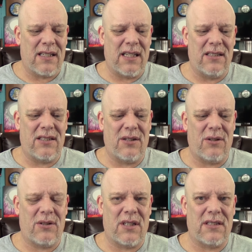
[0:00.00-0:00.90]

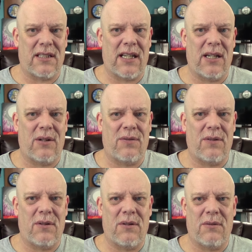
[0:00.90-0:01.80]
Kenshiro doesn't care
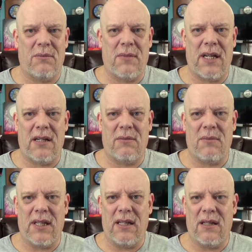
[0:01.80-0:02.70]
for
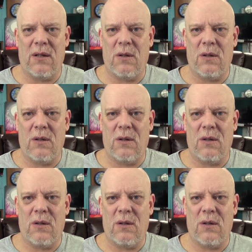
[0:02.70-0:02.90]
man meat.